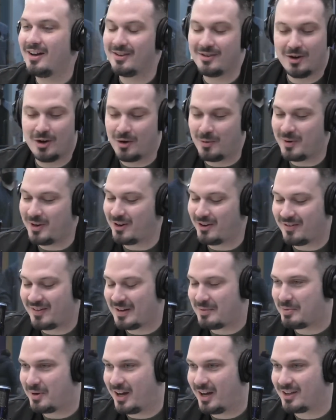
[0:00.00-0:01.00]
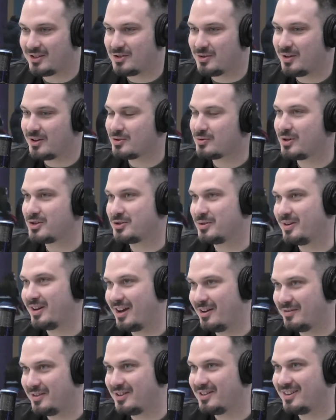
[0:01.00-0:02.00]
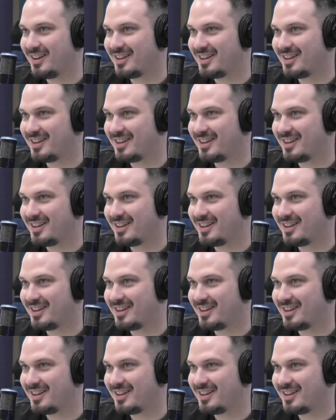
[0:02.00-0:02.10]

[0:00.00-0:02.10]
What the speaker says: No, we don't have any plaques. You get Treasure in Heaven.